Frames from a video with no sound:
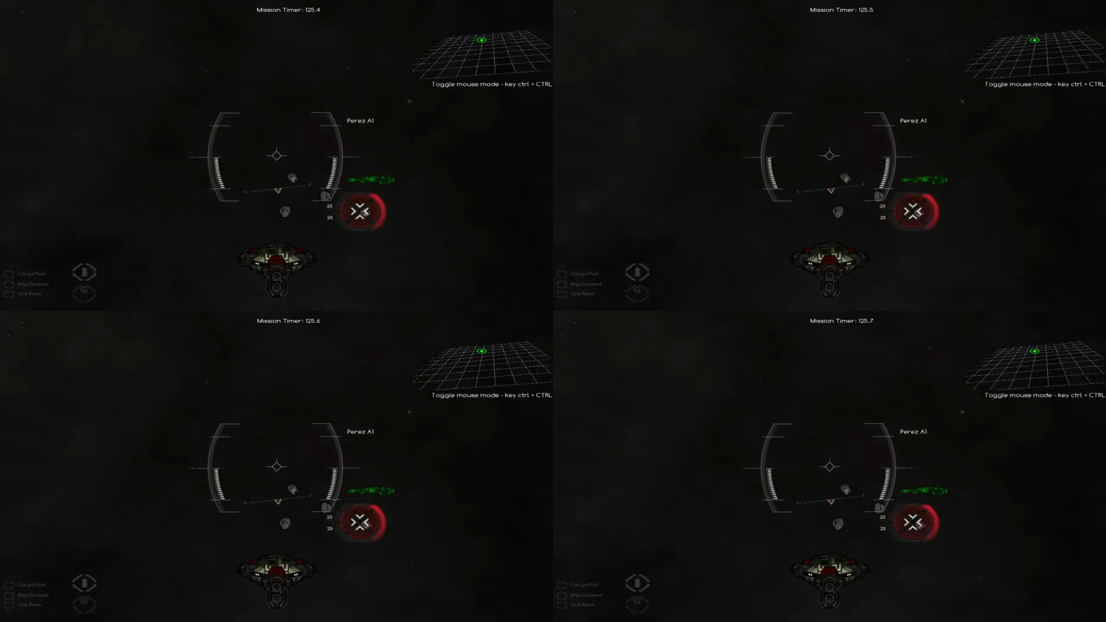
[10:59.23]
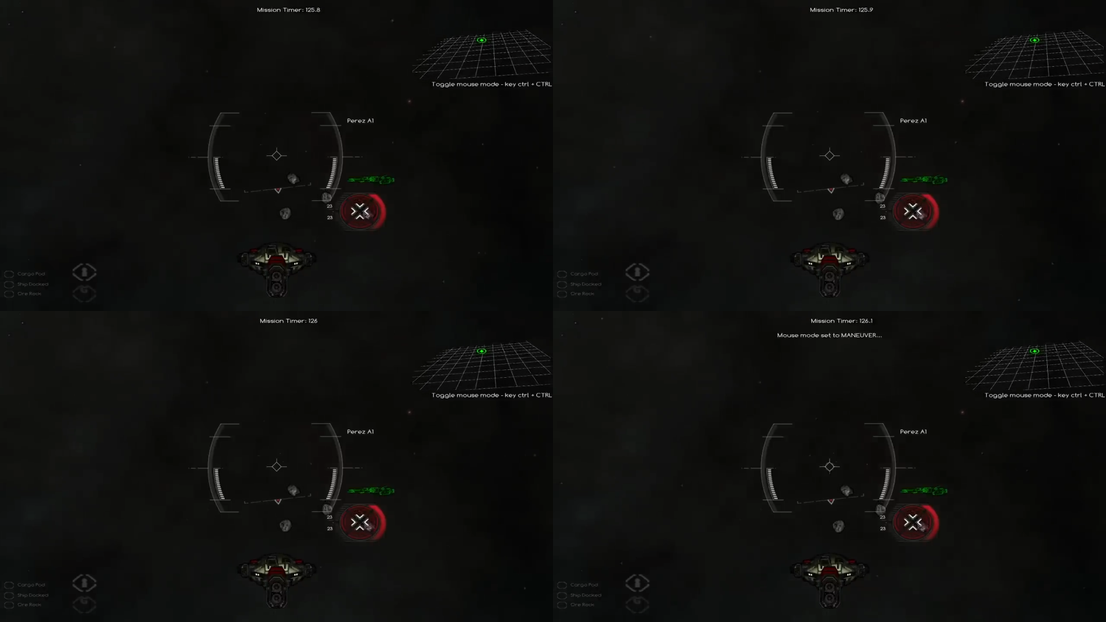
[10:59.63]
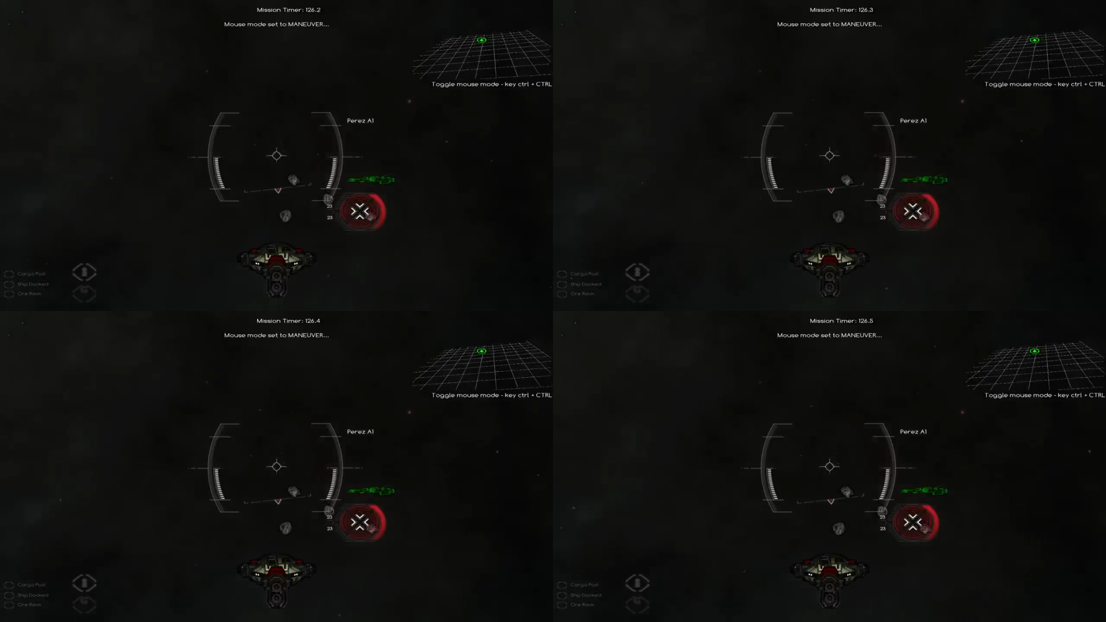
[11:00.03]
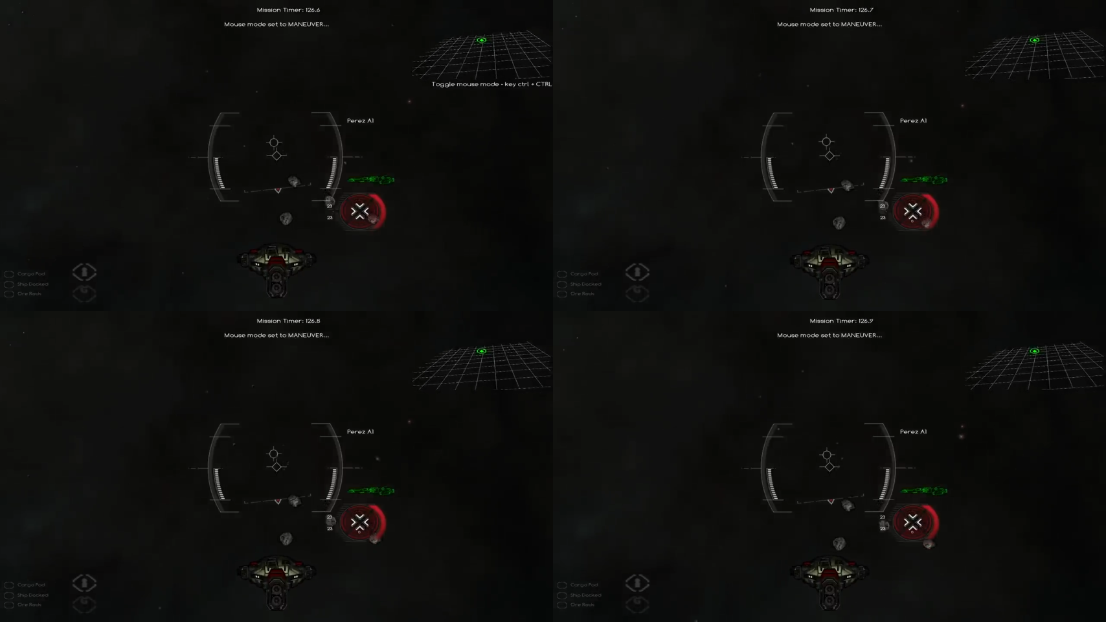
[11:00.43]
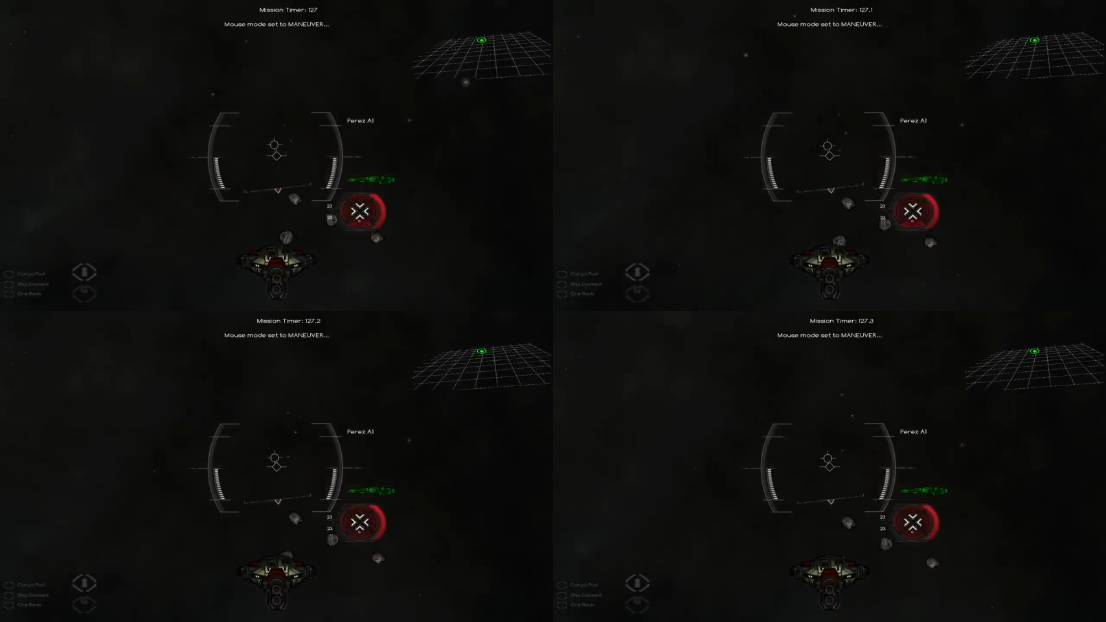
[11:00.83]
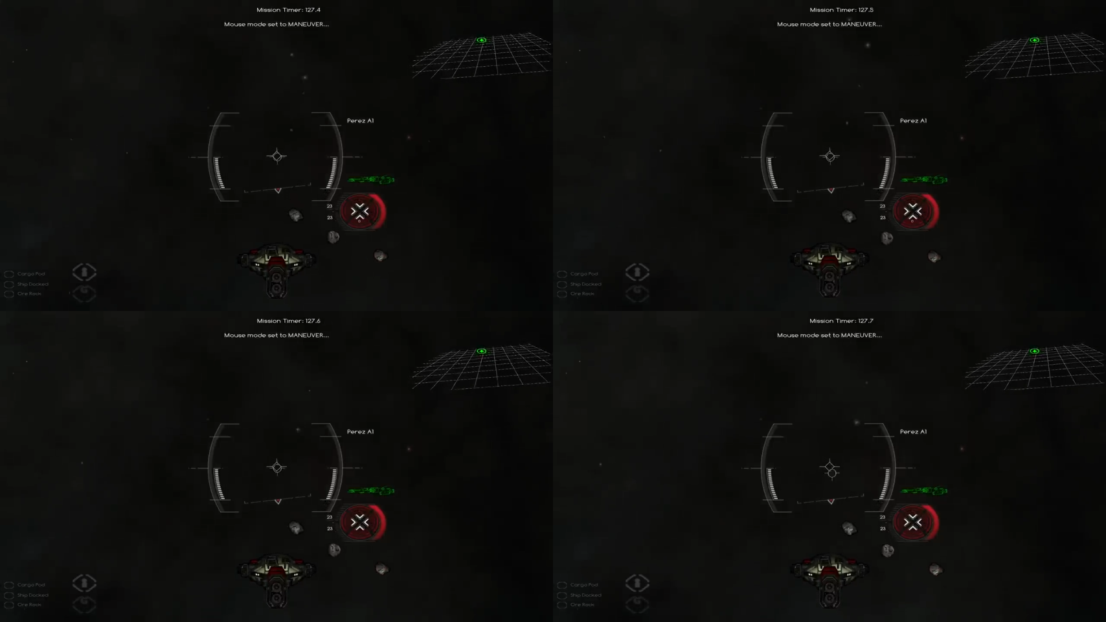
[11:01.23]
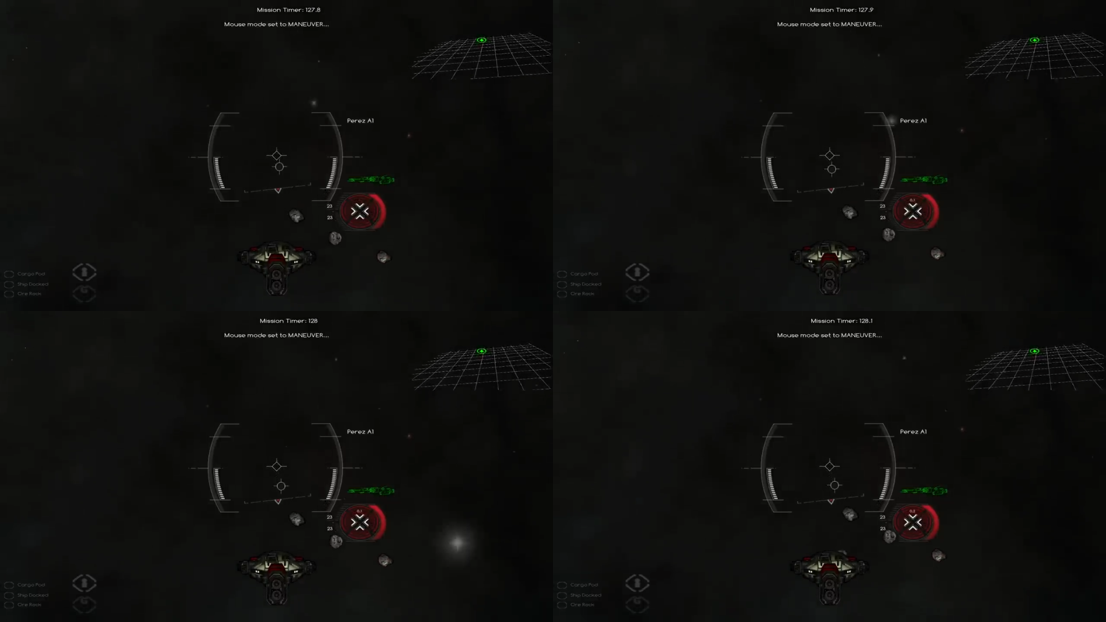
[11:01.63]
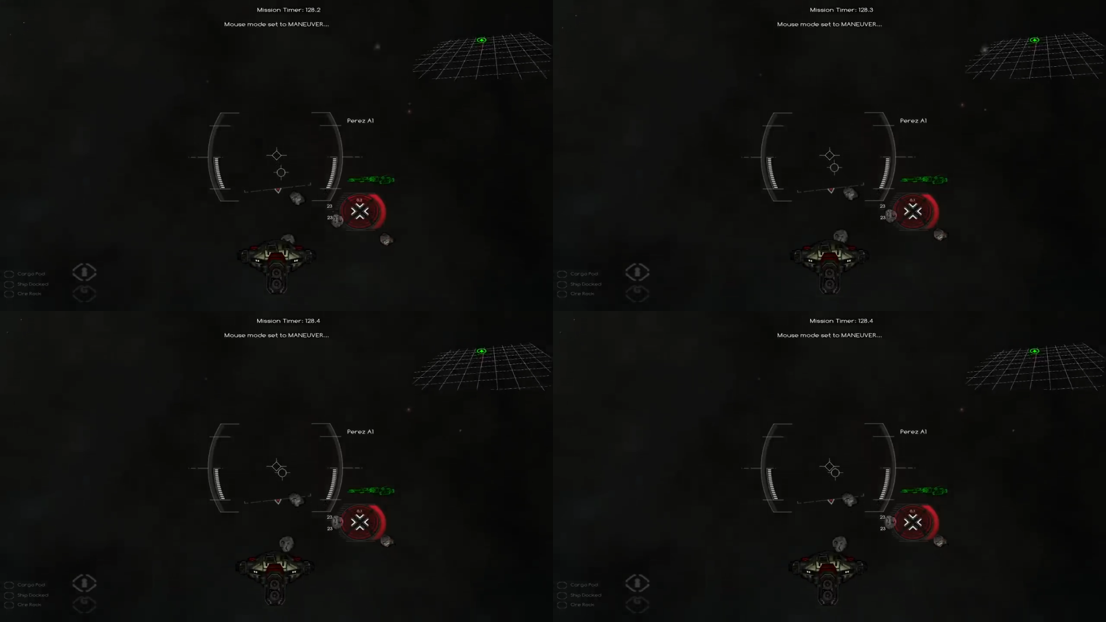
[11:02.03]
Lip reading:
No face is visible, so there are no lips to read.